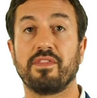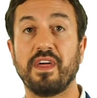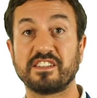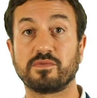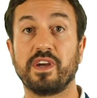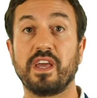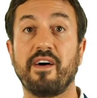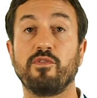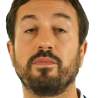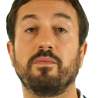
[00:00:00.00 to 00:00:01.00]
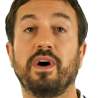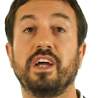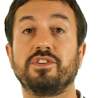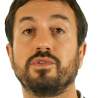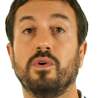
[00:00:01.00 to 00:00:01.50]
That's where you haven't been
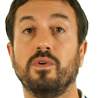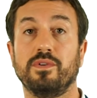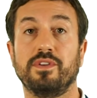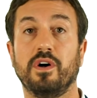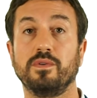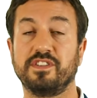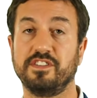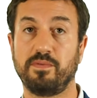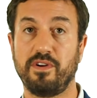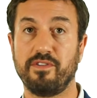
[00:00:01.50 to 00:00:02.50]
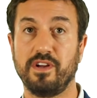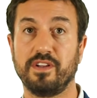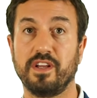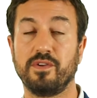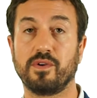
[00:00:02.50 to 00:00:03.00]
paid your notice
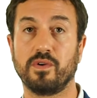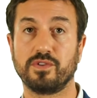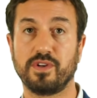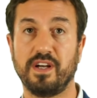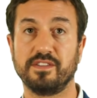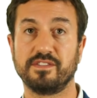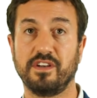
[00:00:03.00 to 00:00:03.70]
period in your contract.